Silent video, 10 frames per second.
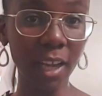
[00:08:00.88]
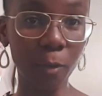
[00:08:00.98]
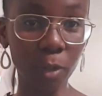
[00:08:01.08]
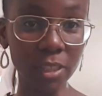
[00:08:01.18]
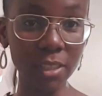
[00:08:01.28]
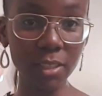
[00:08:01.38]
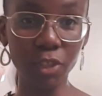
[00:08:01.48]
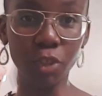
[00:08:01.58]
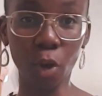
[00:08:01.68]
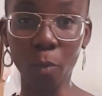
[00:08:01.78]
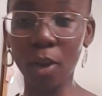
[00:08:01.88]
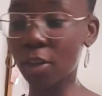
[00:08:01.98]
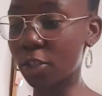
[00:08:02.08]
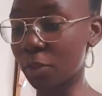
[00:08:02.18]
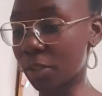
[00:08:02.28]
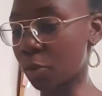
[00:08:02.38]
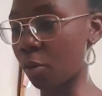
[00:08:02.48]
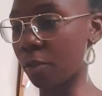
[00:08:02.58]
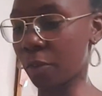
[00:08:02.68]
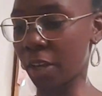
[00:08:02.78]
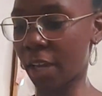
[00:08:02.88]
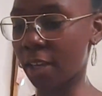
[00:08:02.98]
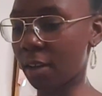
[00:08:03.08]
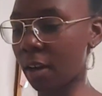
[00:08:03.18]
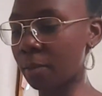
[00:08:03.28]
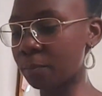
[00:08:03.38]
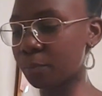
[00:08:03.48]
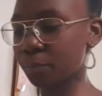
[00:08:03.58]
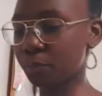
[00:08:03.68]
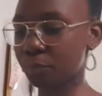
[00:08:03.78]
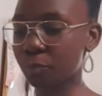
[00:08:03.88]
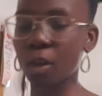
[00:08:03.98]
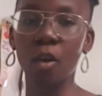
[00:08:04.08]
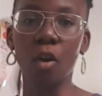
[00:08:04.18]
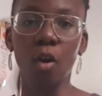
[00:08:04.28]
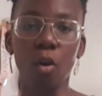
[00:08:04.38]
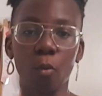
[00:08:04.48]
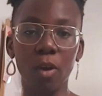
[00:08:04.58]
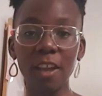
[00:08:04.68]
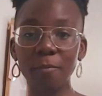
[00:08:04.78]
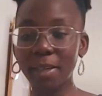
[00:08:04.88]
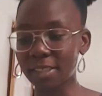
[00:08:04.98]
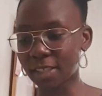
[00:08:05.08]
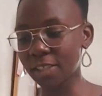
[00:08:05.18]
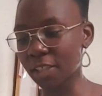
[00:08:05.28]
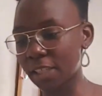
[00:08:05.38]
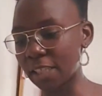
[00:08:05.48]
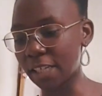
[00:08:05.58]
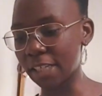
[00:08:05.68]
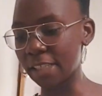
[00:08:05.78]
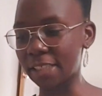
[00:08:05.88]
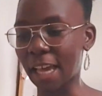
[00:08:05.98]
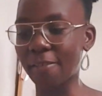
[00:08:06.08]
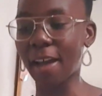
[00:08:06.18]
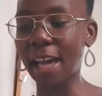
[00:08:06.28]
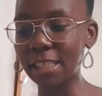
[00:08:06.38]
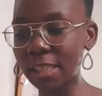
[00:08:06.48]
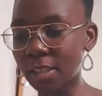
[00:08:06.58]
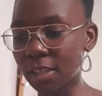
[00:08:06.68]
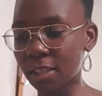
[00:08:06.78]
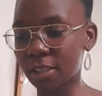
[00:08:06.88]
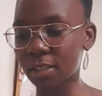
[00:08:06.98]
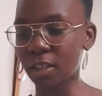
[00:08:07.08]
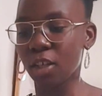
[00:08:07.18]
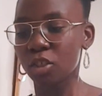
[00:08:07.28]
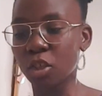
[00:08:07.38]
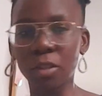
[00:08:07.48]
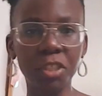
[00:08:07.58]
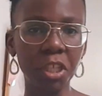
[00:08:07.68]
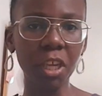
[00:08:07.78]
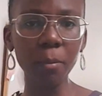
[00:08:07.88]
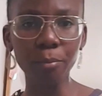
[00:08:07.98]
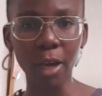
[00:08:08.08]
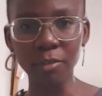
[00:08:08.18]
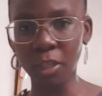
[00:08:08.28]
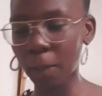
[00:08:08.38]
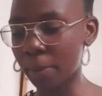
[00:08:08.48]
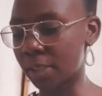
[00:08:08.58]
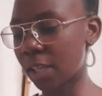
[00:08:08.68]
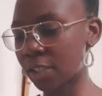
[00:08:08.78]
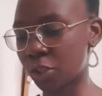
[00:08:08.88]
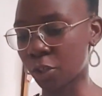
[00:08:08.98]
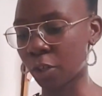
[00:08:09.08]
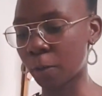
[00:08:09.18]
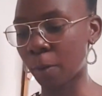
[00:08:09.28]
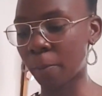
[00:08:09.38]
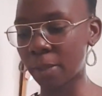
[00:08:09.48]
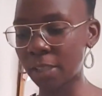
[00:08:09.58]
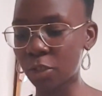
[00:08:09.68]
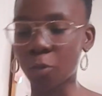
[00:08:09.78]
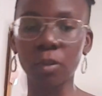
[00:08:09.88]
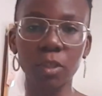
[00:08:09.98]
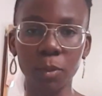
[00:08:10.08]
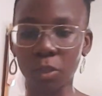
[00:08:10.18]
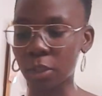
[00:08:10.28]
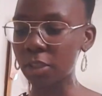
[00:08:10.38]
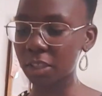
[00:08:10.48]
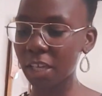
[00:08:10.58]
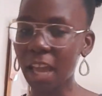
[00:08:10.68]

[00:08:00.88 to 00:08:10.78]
I wasn't, so we're gonna do this all over again. What I've basically done is I've added the chicken browned up. It started to cook properly, so once it was cooked